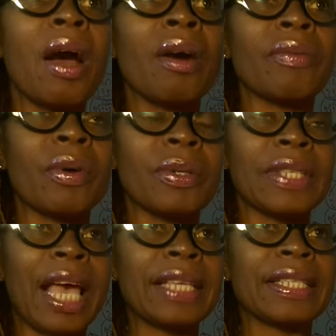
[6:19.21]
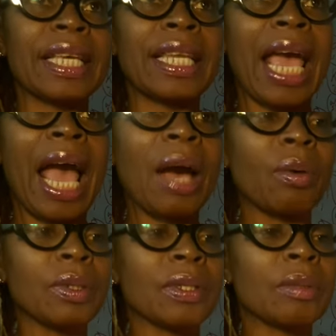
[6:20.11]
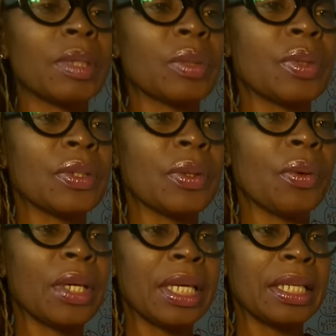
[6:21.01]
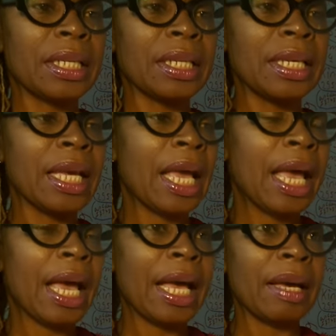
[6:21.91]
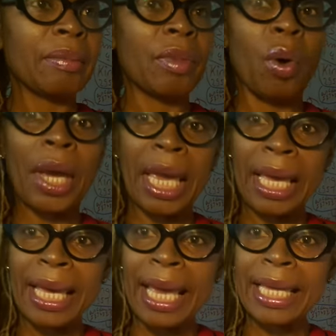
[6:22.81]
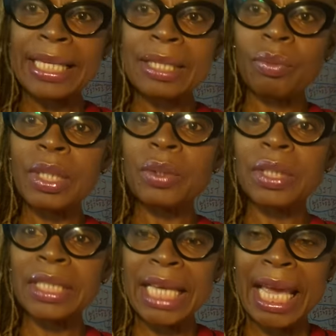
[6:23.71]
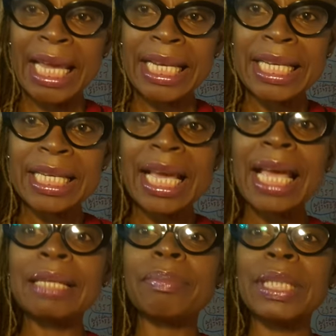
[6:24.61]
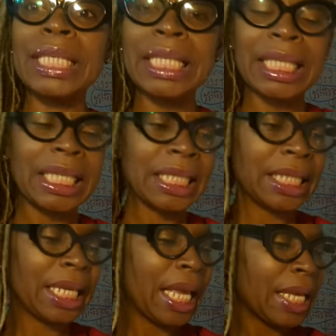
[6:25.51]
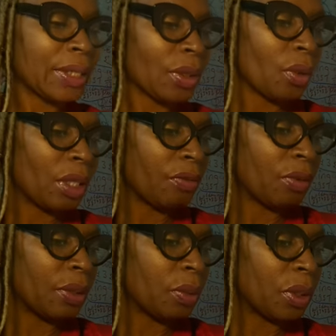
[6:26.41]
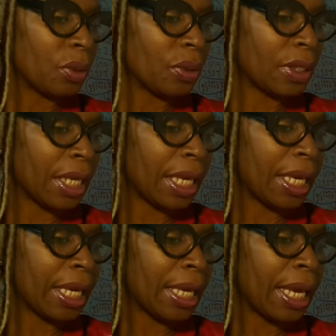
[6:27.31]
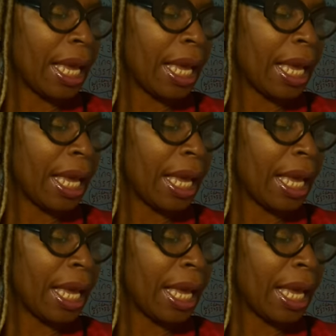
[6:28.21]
Of course, I said out, but we saw in, or end. We look at end and beginning. So if we were to say